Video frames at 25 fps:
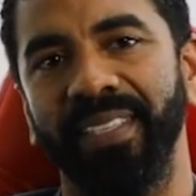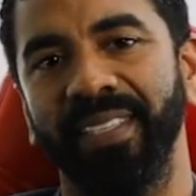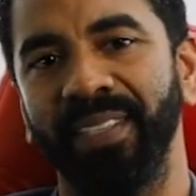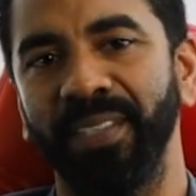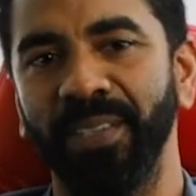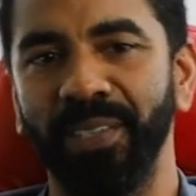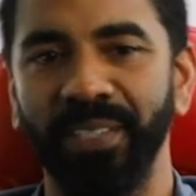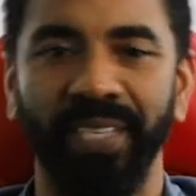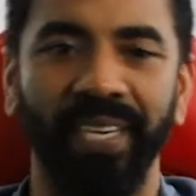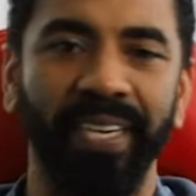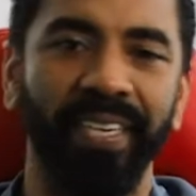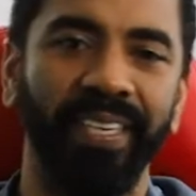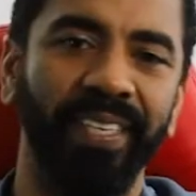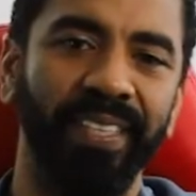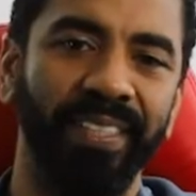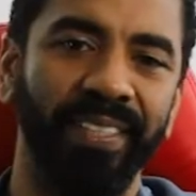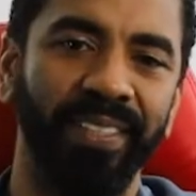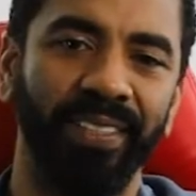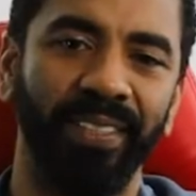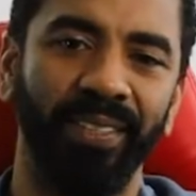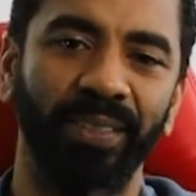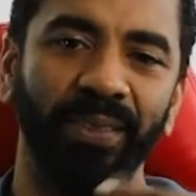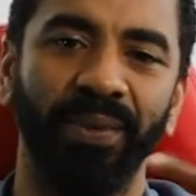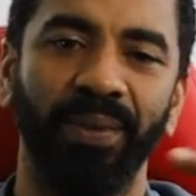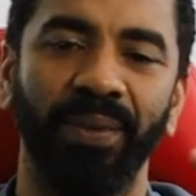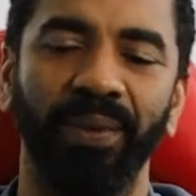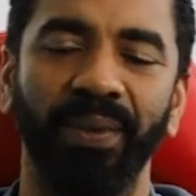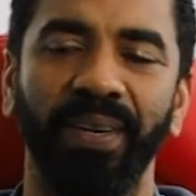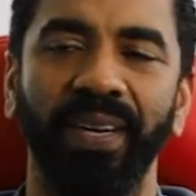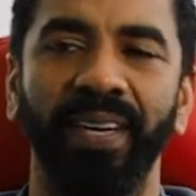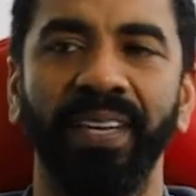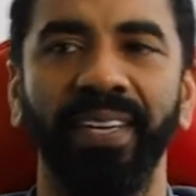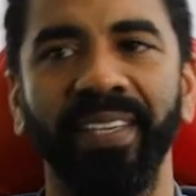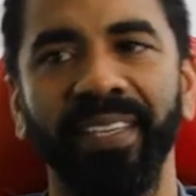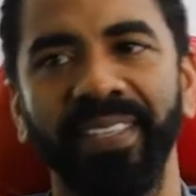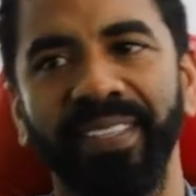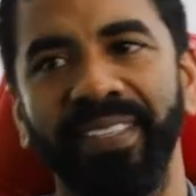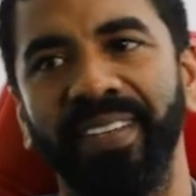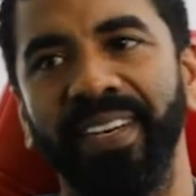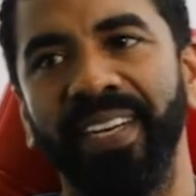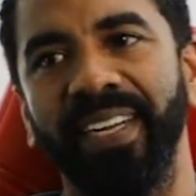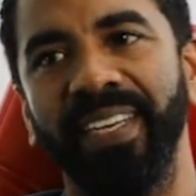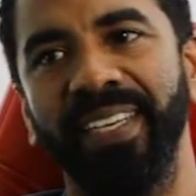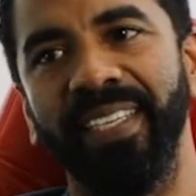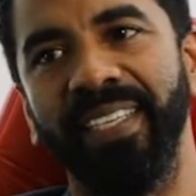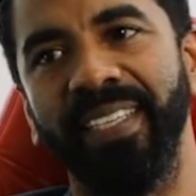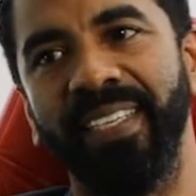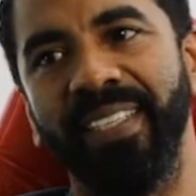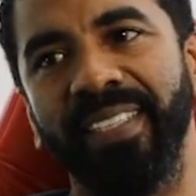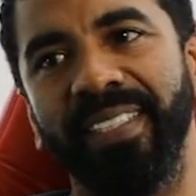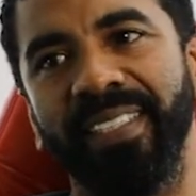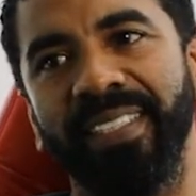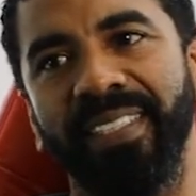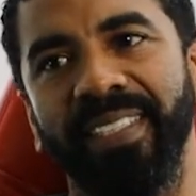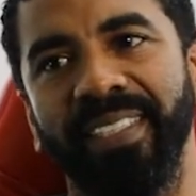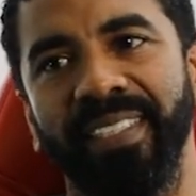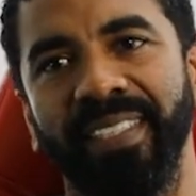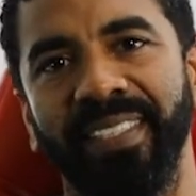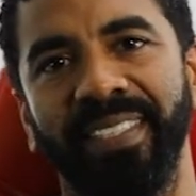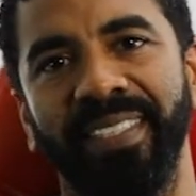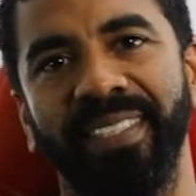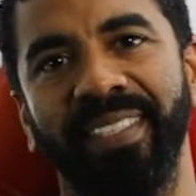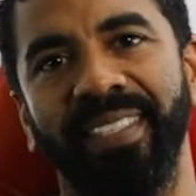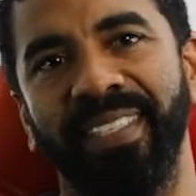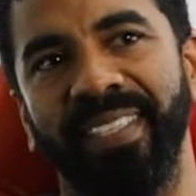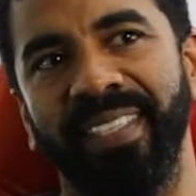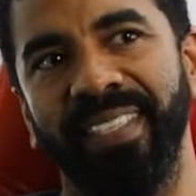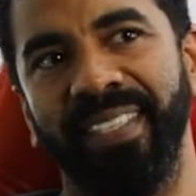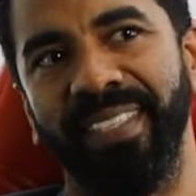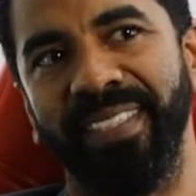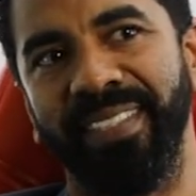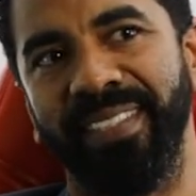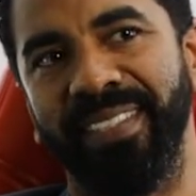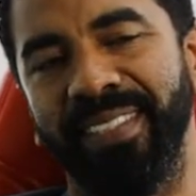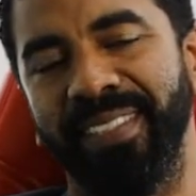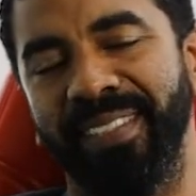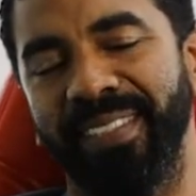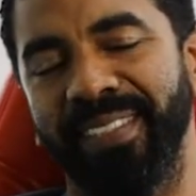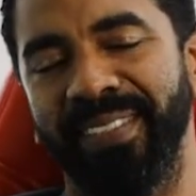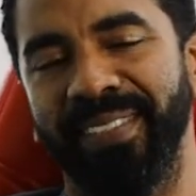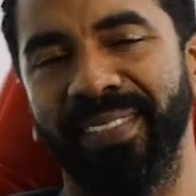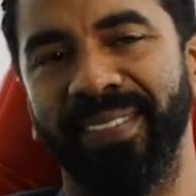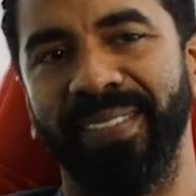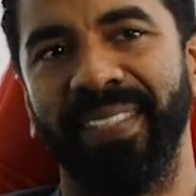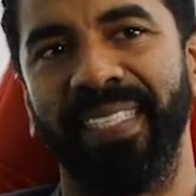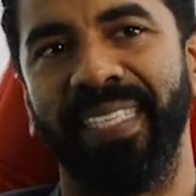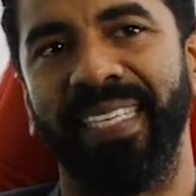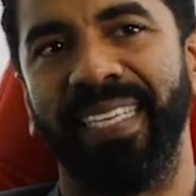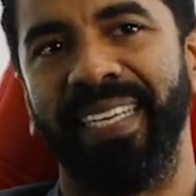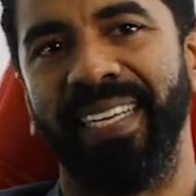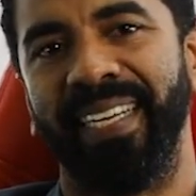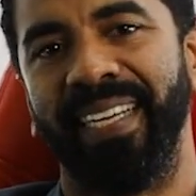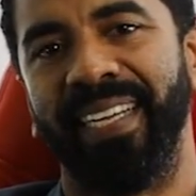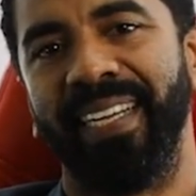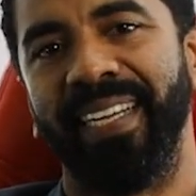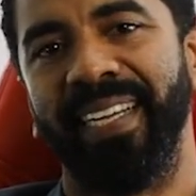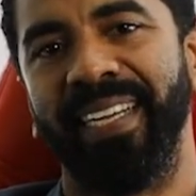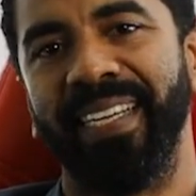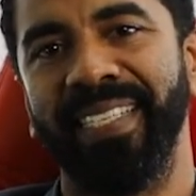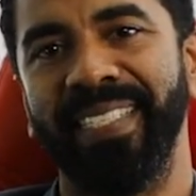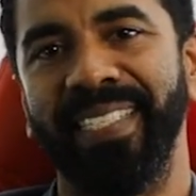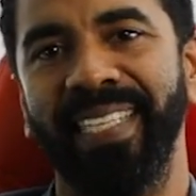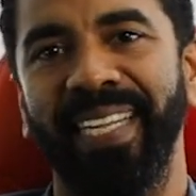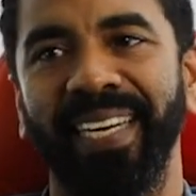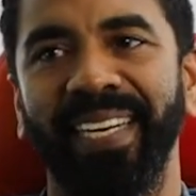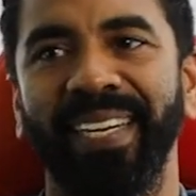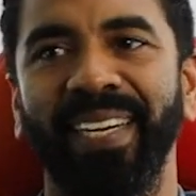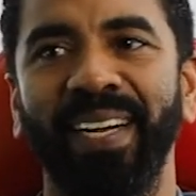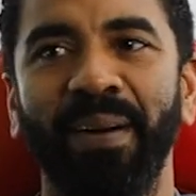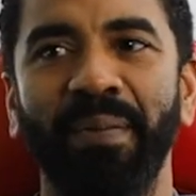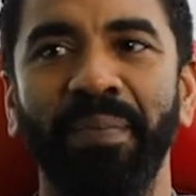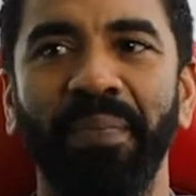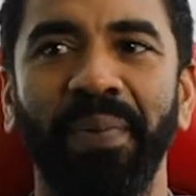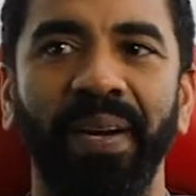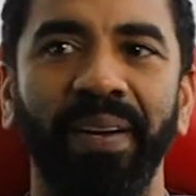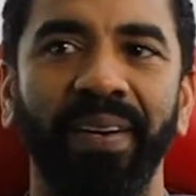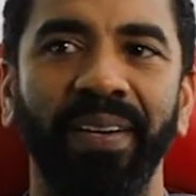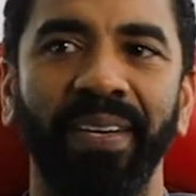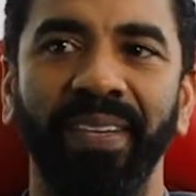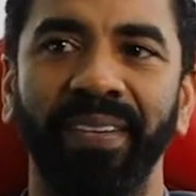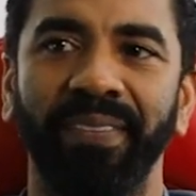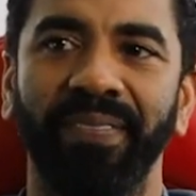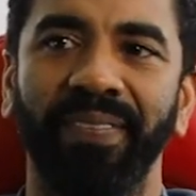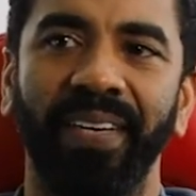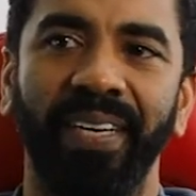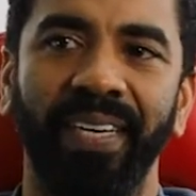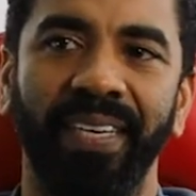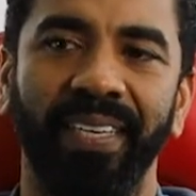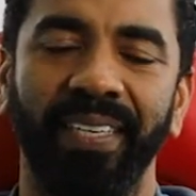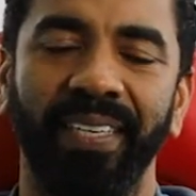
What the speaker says: those ideas are growing on other ideas, and it's that compounding effect